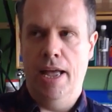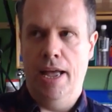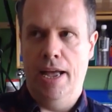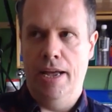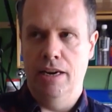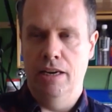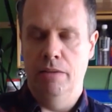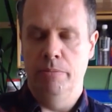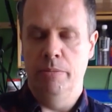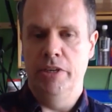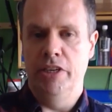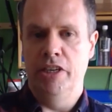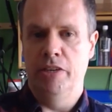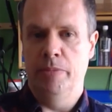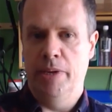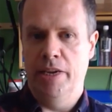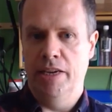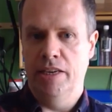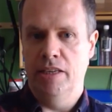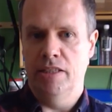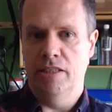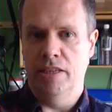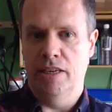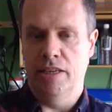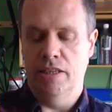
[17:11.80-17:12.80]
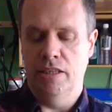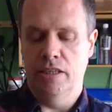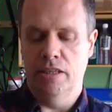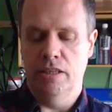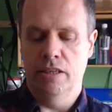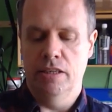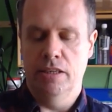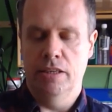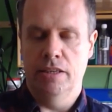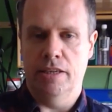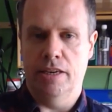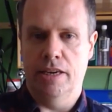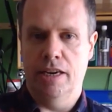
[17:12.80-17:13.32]
aluminium headsets
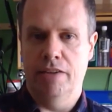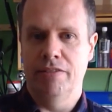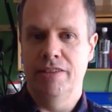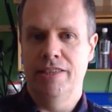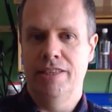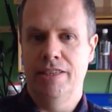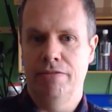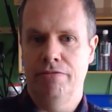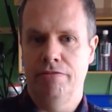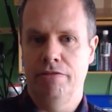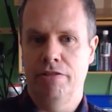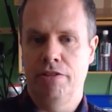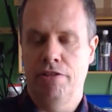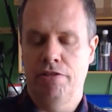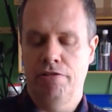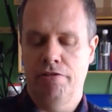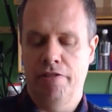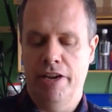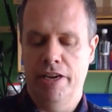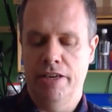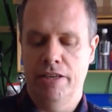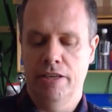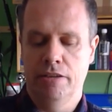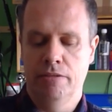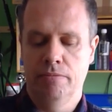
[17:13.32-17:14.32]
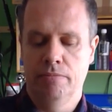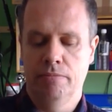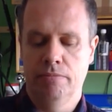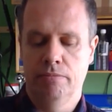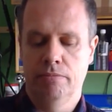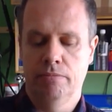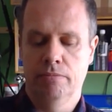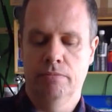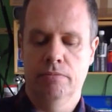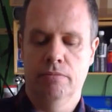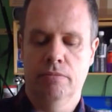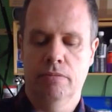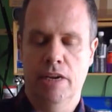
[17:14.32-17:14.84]
that have a different thread,
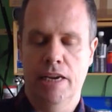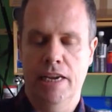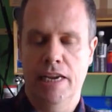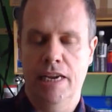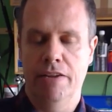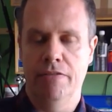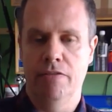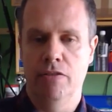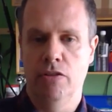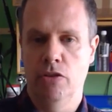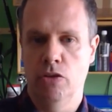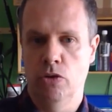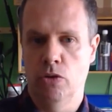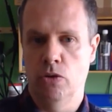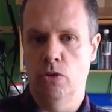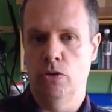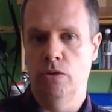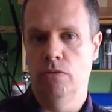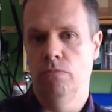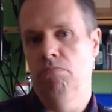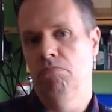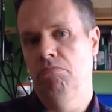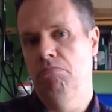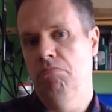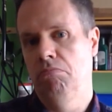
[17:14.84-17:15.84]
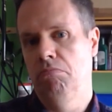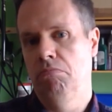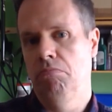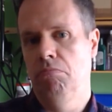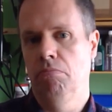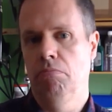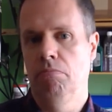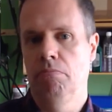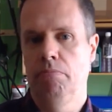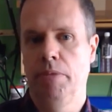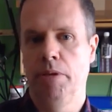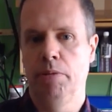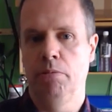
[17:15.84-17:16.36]
even though
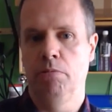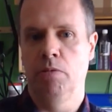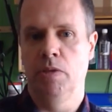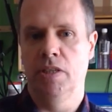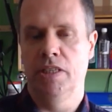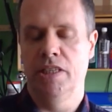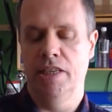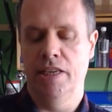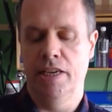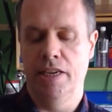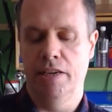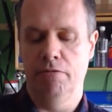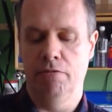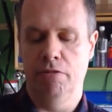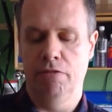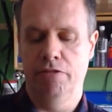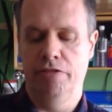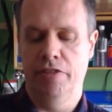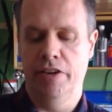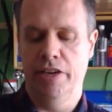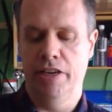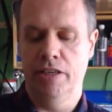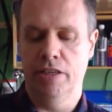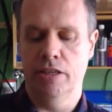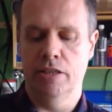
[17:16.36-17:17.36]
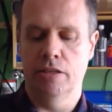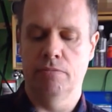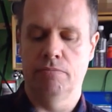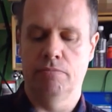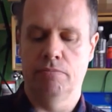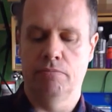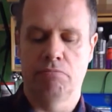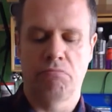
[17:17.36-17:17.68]
people will say it will fit.